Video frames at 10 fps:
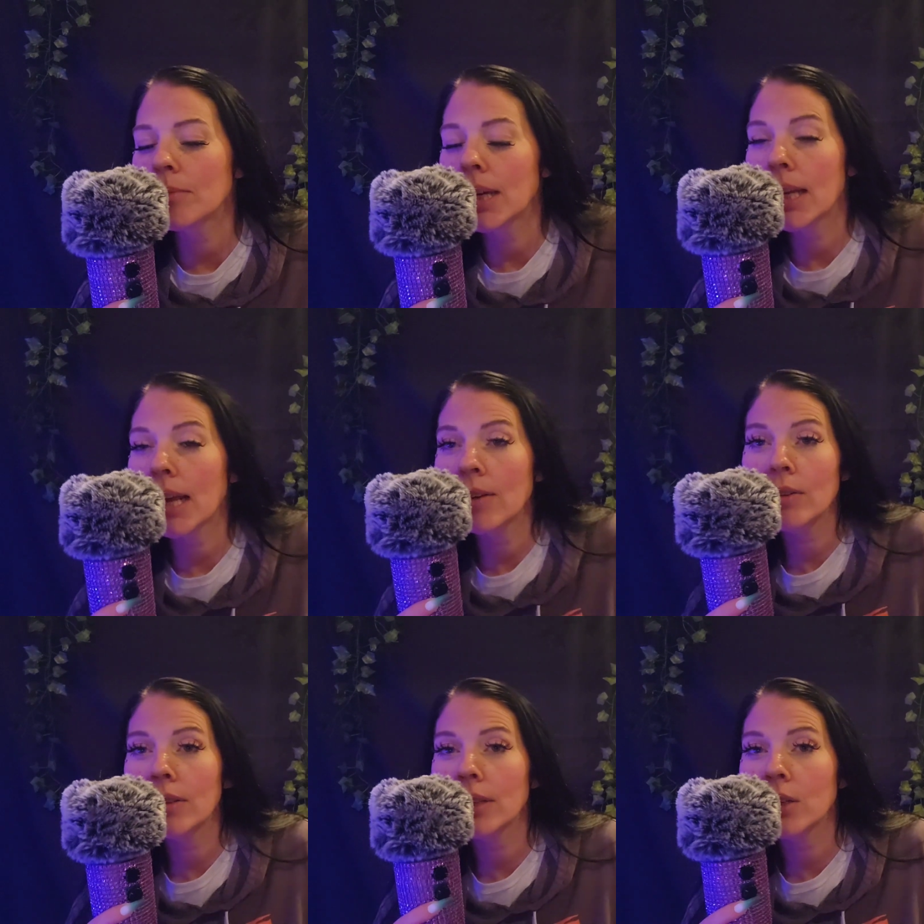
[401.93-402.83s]
And I
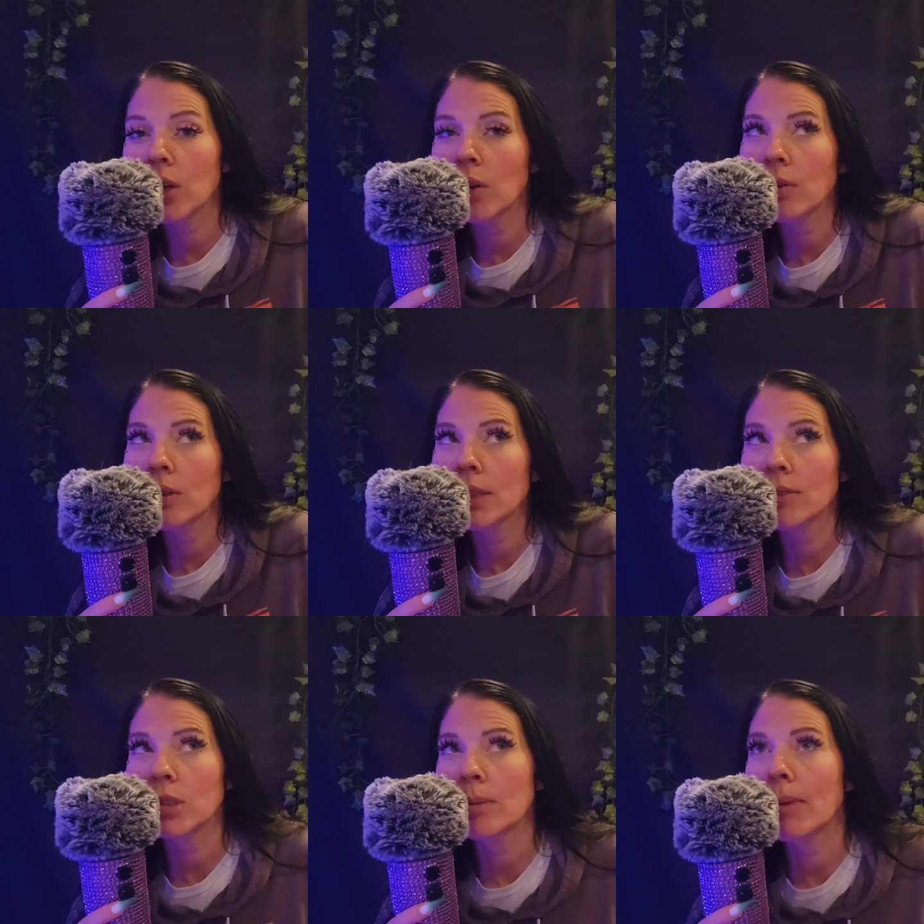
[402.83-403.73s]
don't know
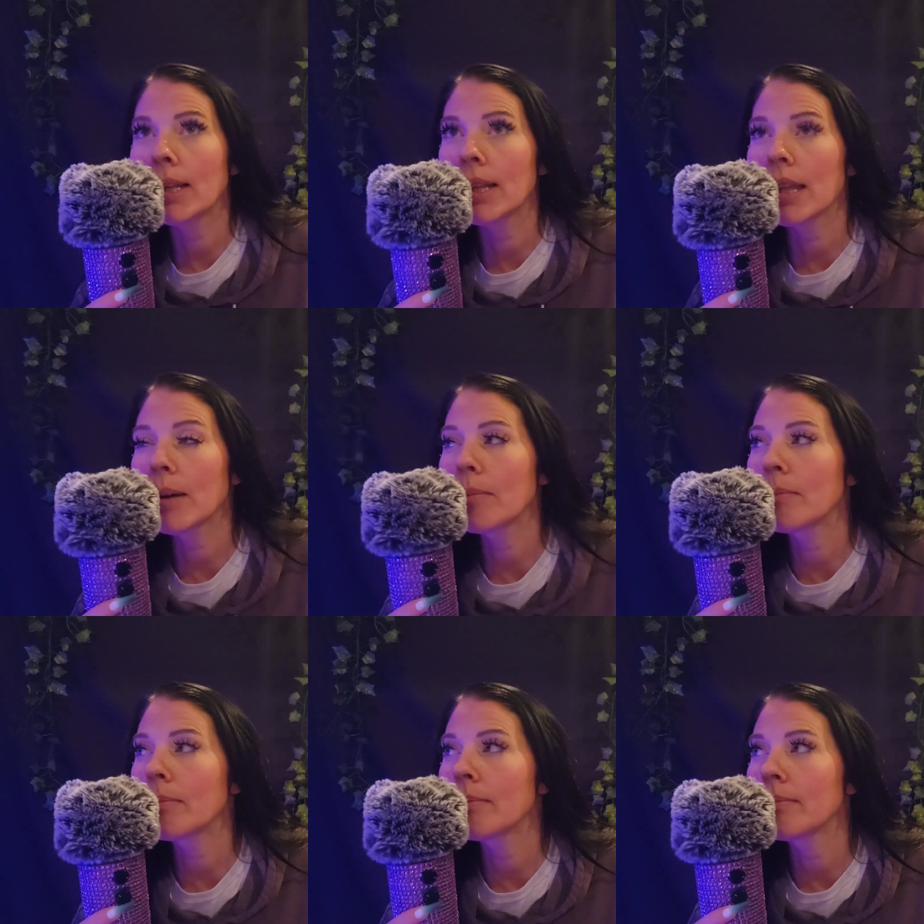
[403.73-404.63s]
if she meant
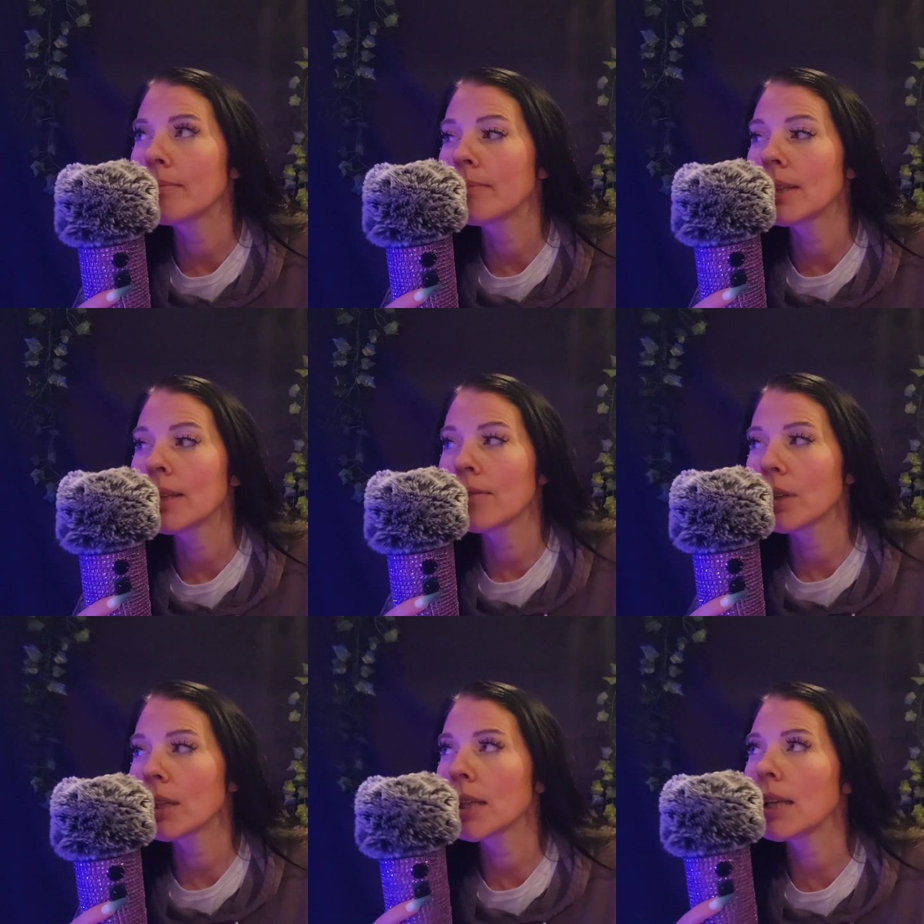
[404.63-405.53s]
them
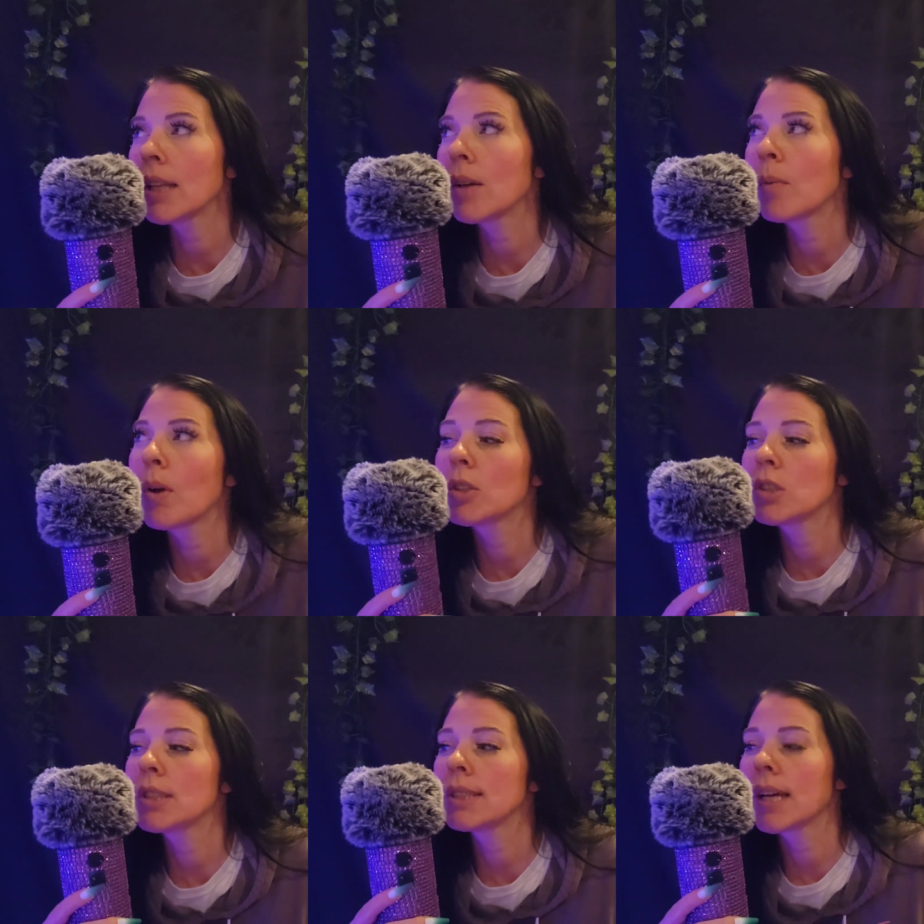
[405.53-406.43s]
differently than what
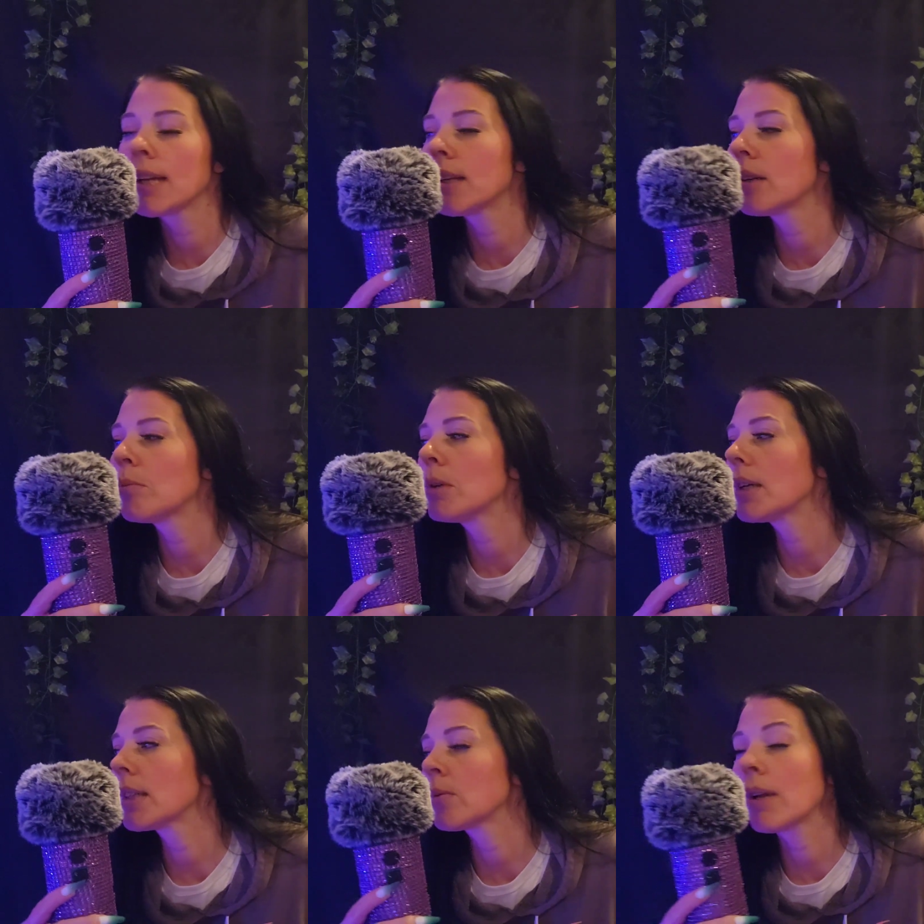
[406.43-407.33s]
she said,
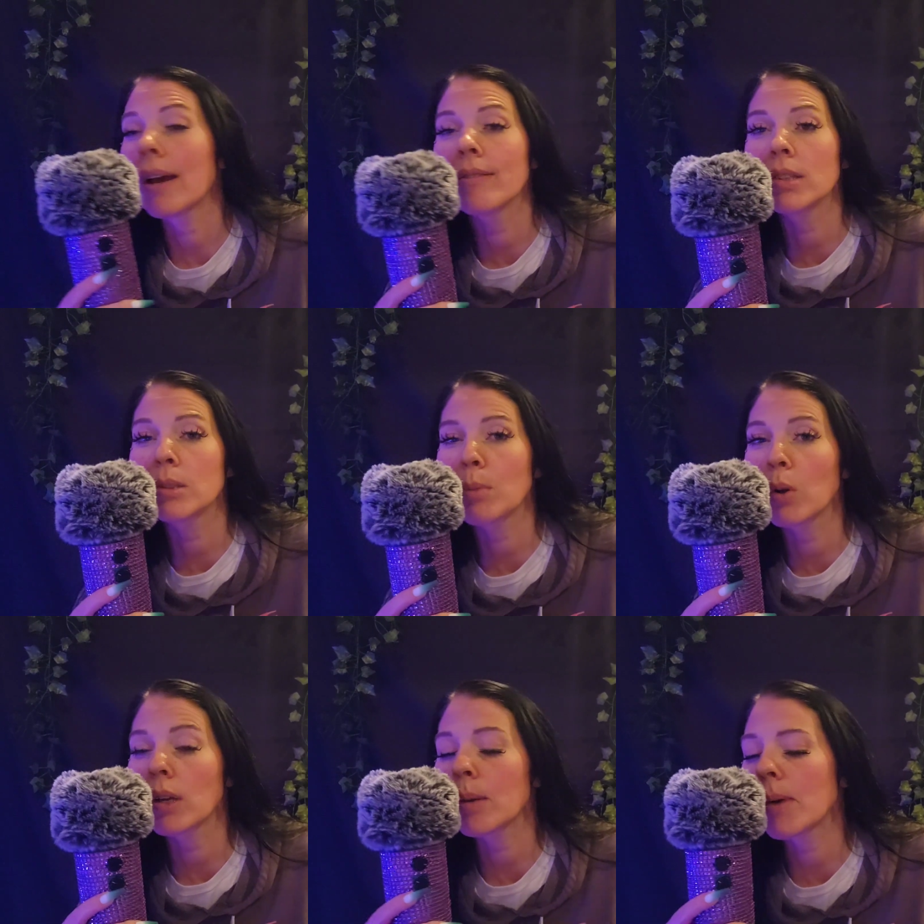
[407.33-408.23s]
because we haven't
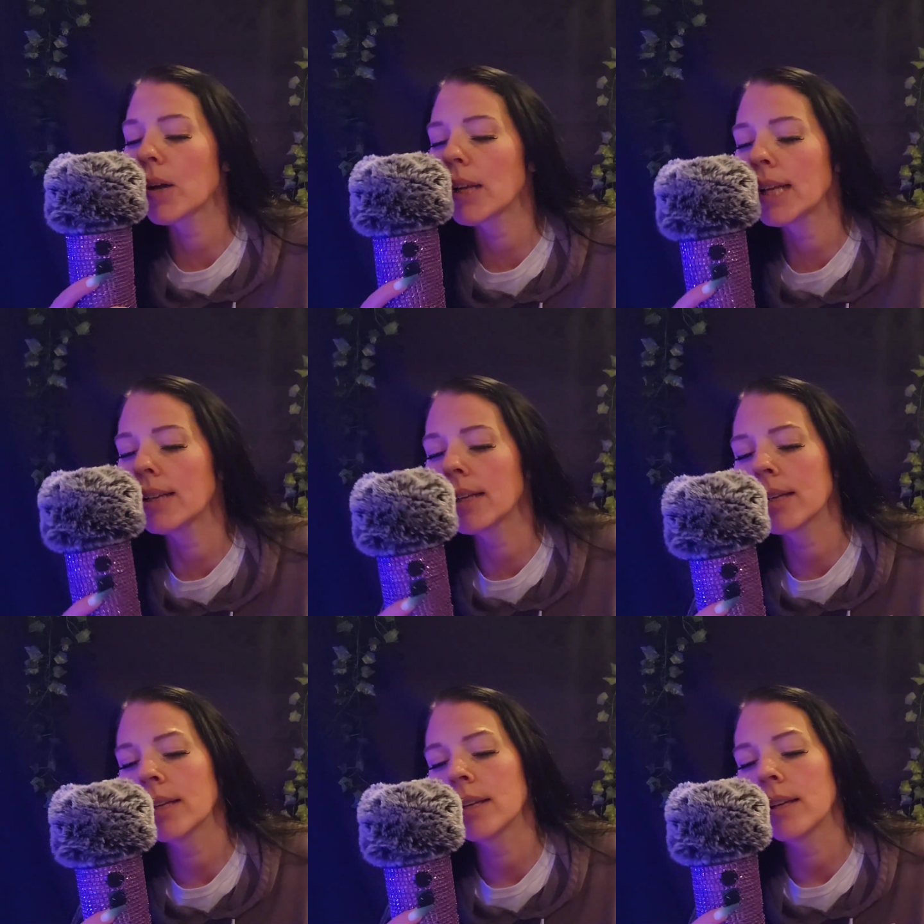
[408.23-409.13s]
spoken about it.
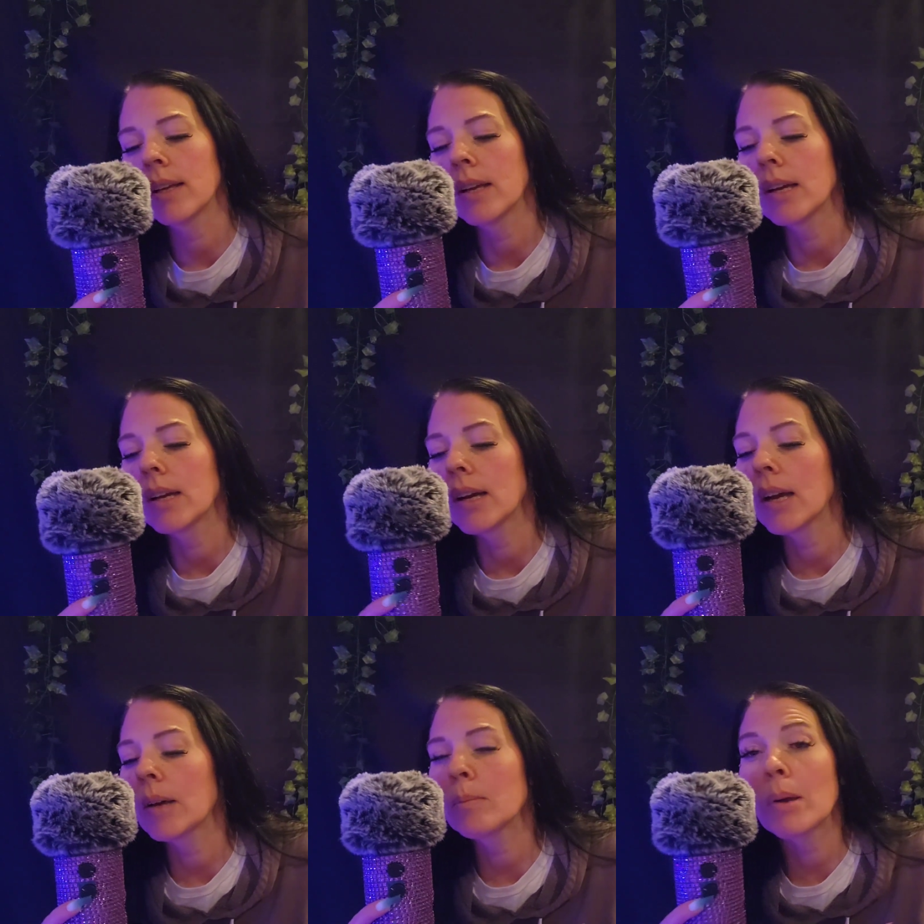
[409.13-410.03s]

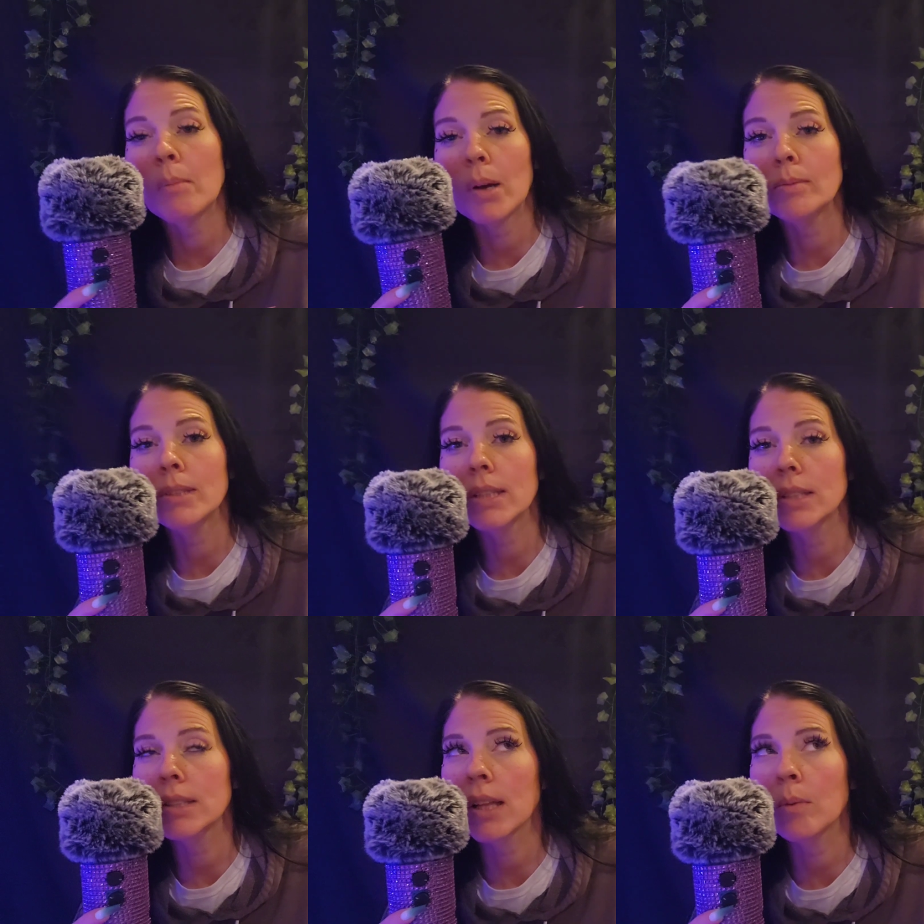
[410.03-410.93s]
My mom
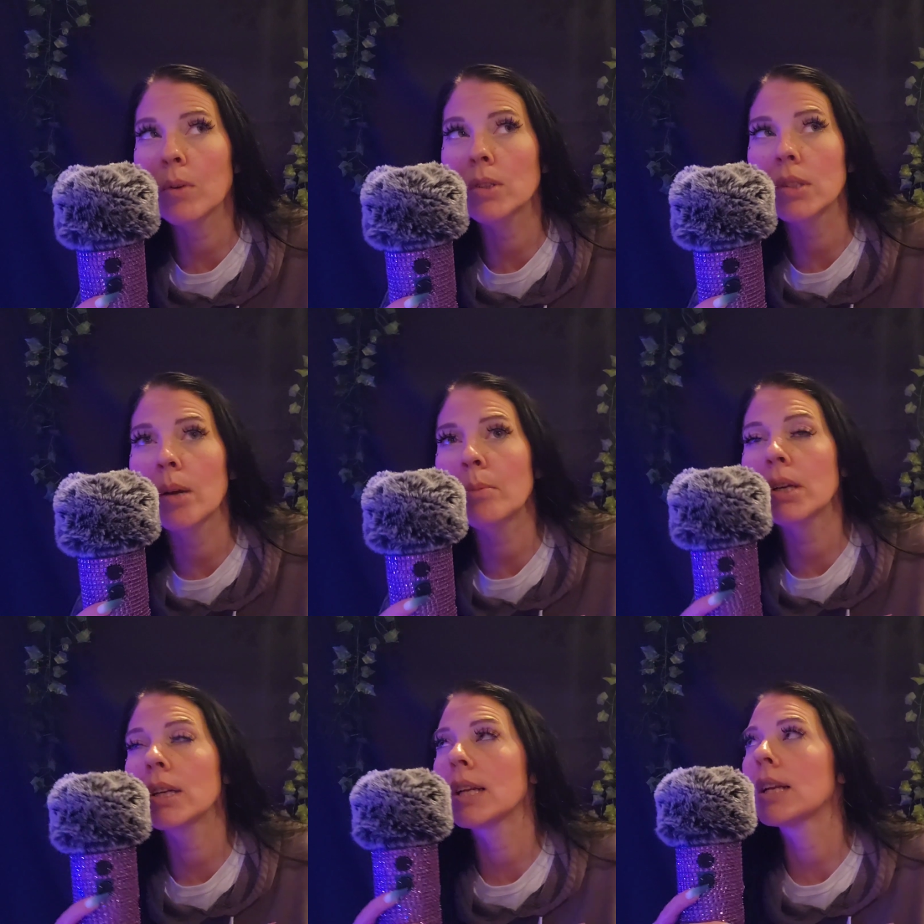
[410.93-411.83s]
says that we're
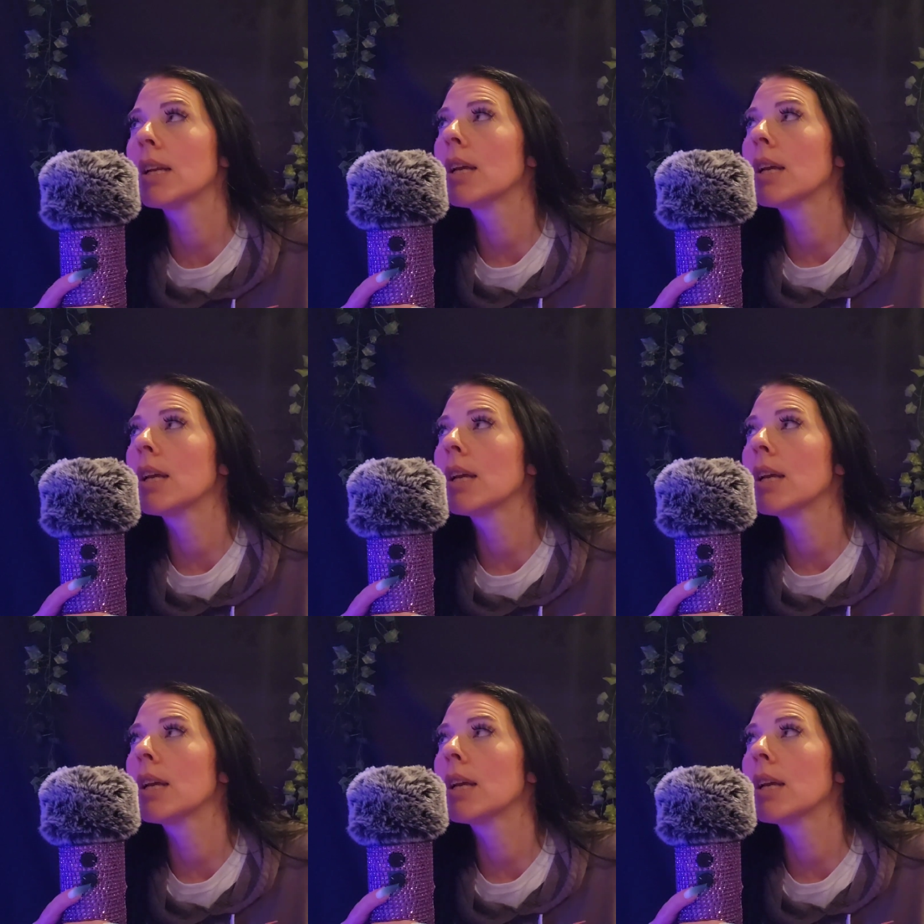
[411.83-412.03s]
stubborn, and